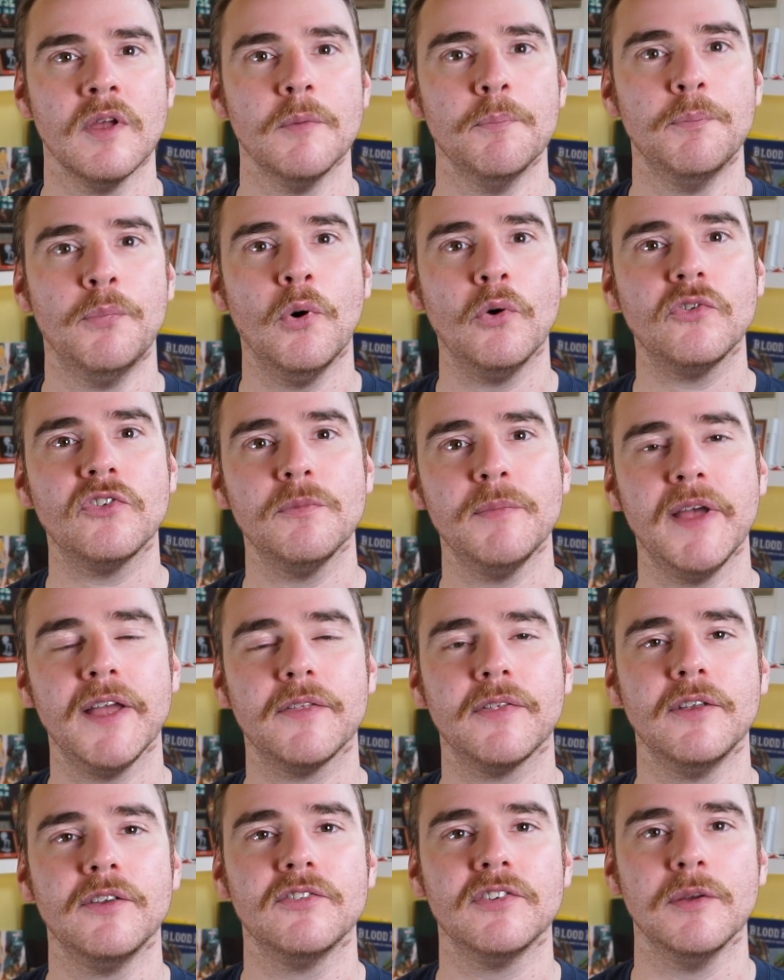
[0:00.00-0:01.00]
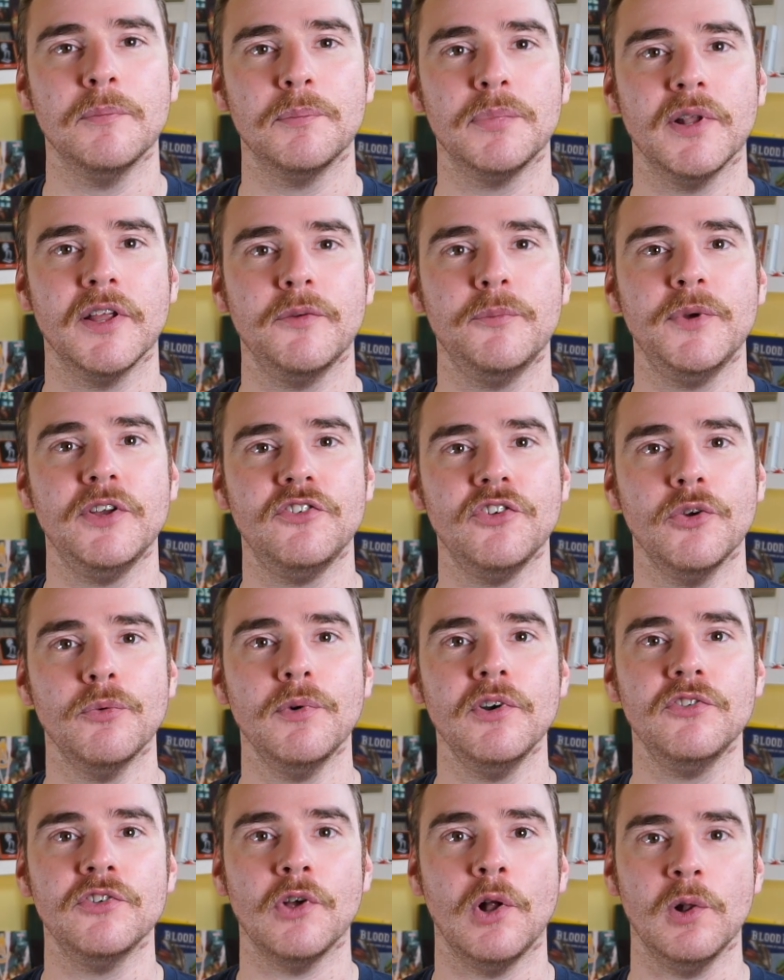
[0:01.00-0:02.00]
But to make things simpler, we do
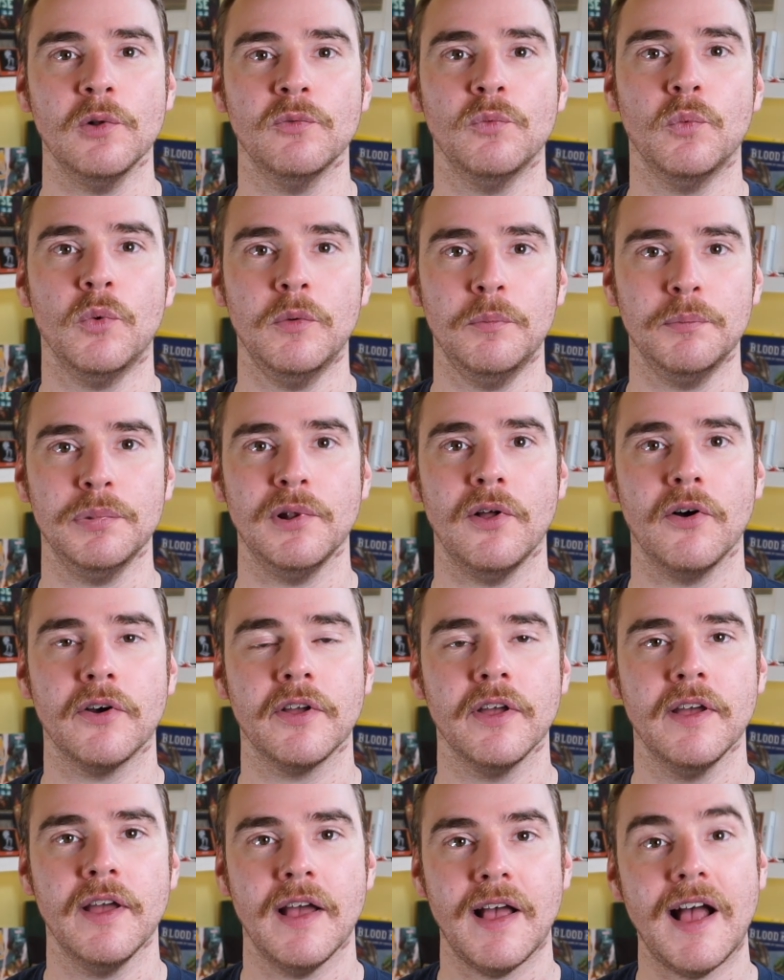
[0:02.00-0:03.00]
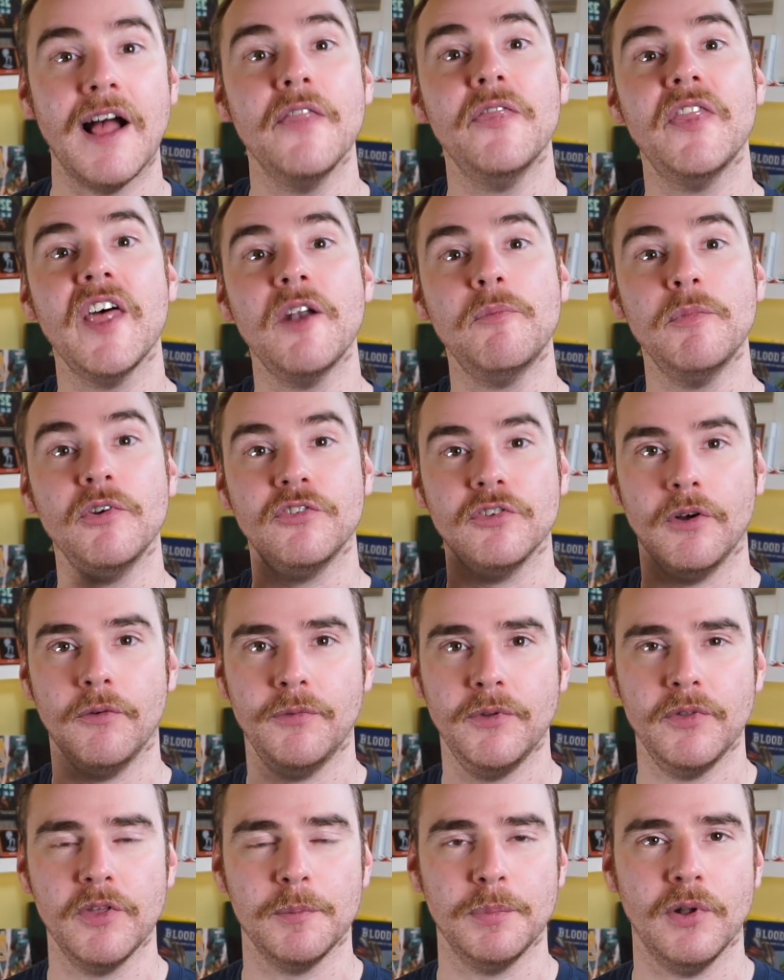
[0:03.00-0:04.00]
resolve one block and then resolve
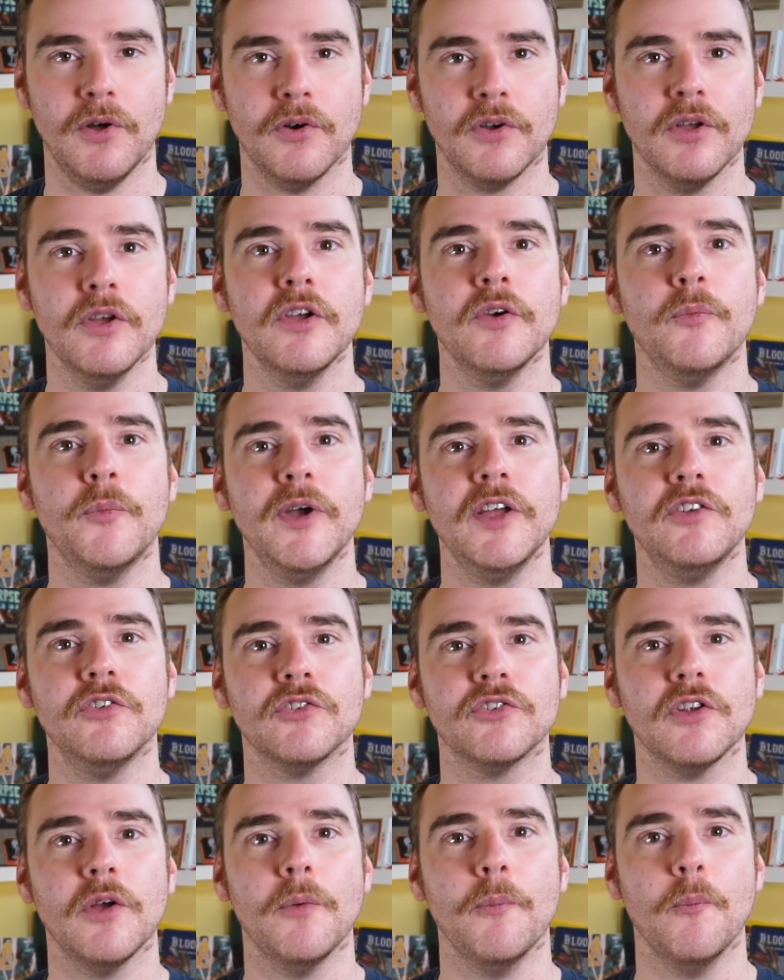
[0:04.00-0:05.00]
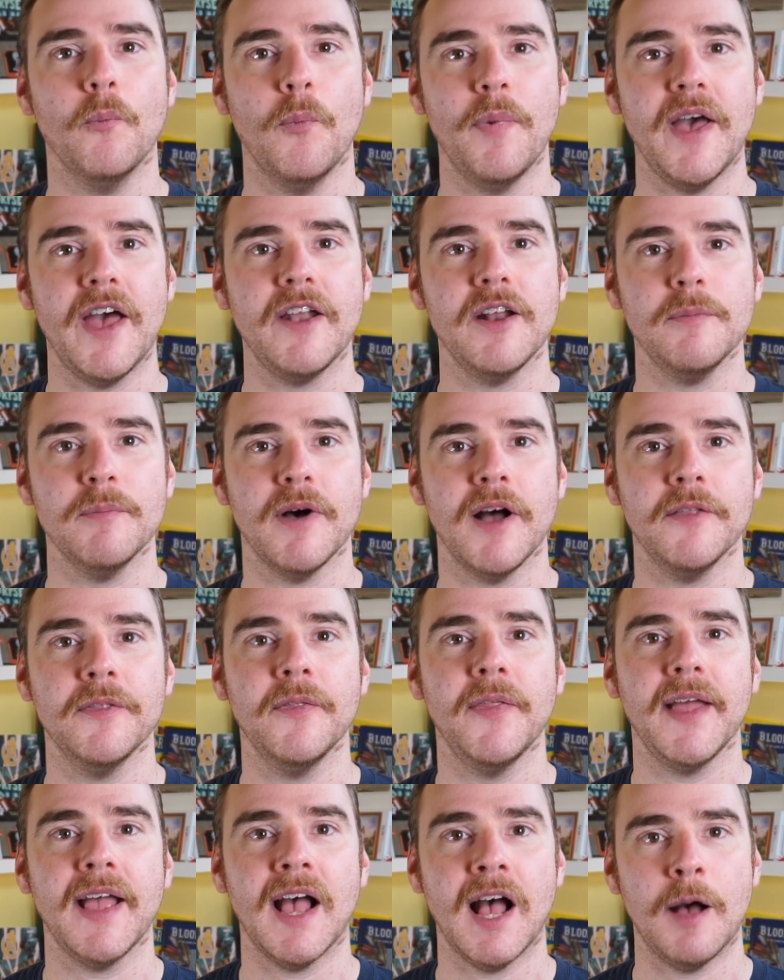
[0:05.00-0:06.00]
the other block. We just bear in mind that
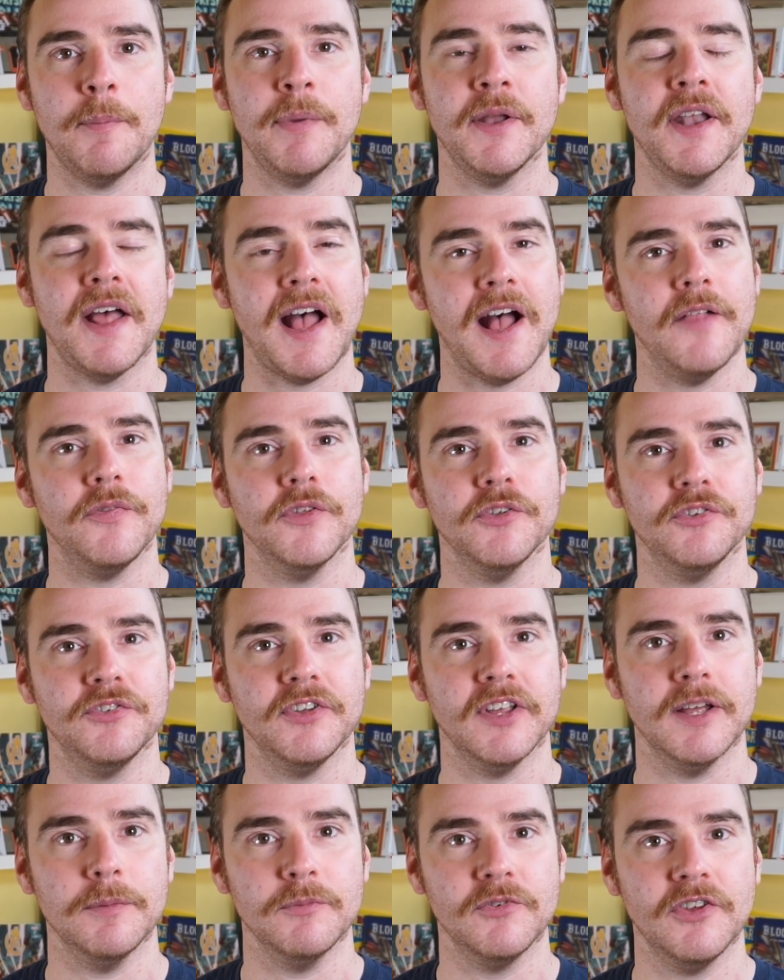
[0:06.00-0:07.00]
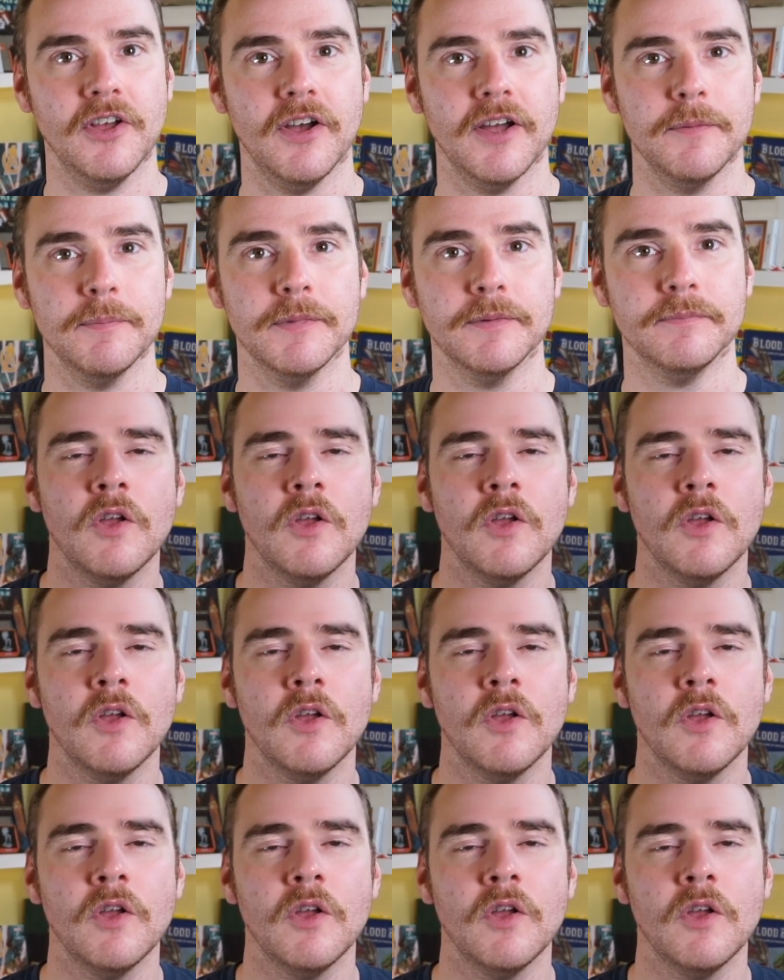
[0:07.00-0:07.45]
they happen at the same time.